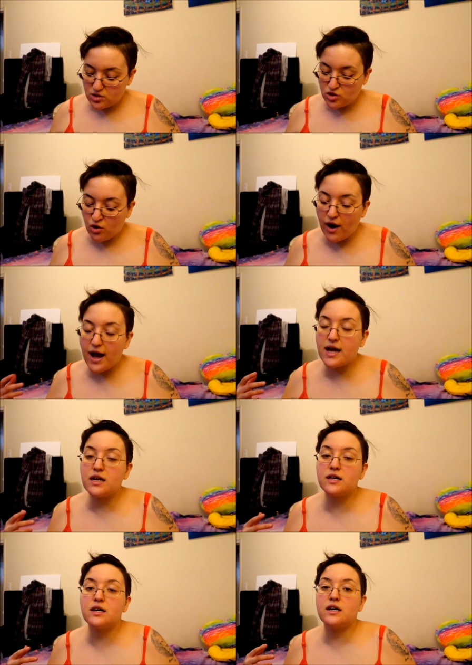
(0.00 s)
try
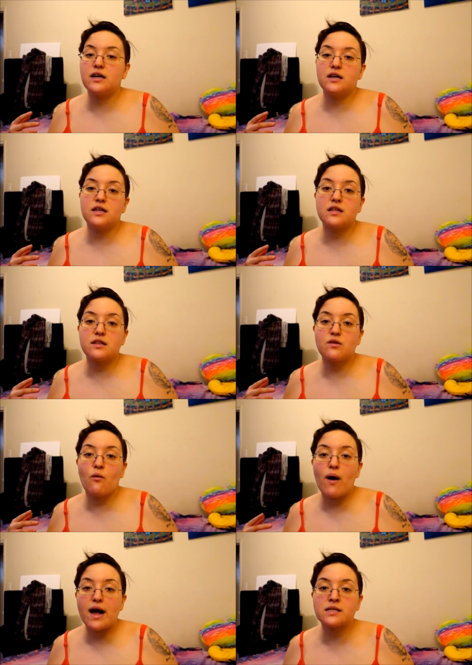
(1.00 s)
to
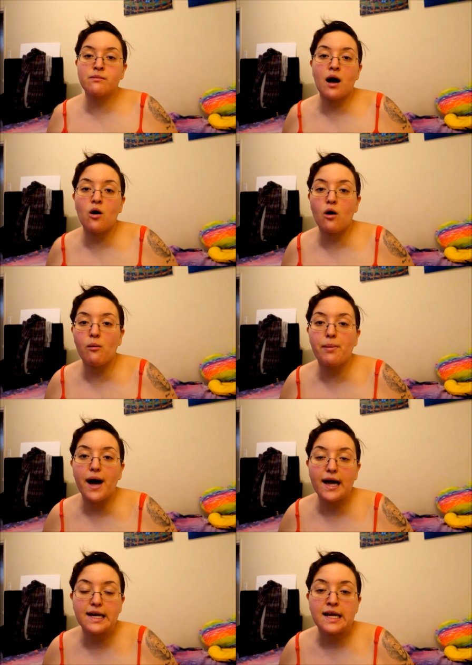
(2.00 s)
wax my whole
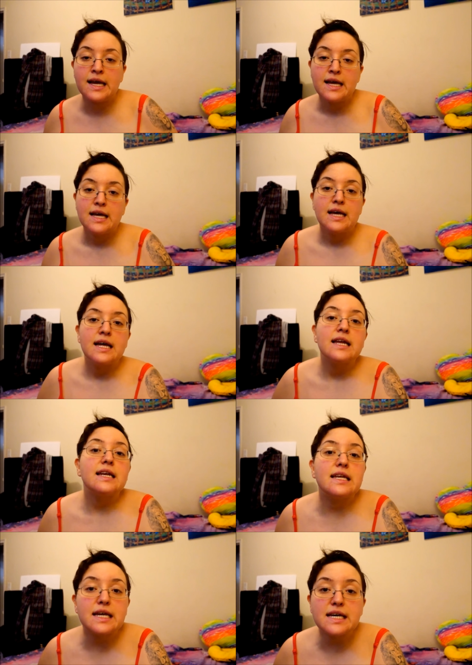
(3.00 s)
body.
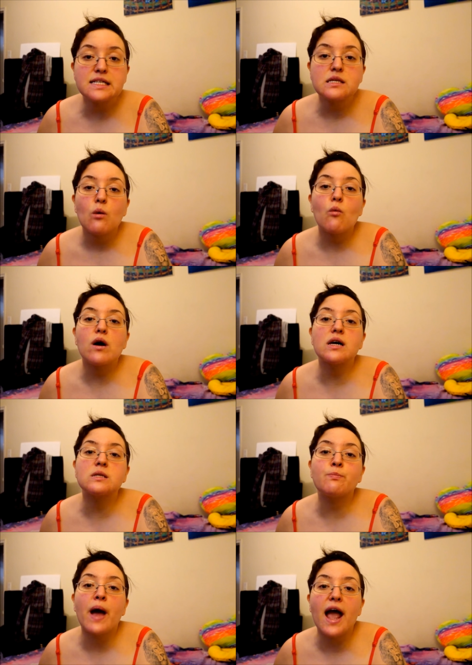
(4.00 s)
This was
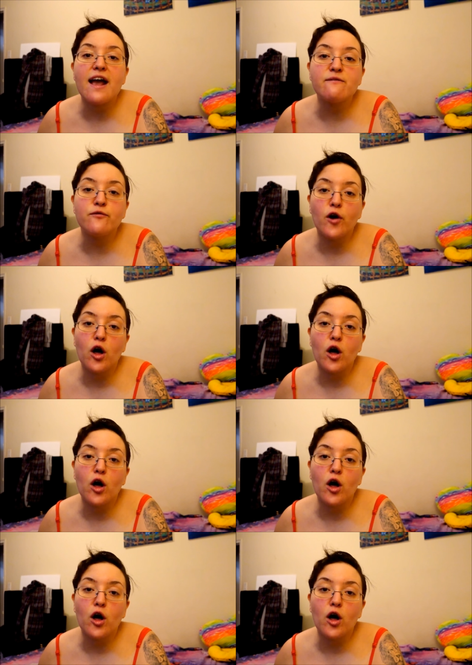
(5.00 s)
painful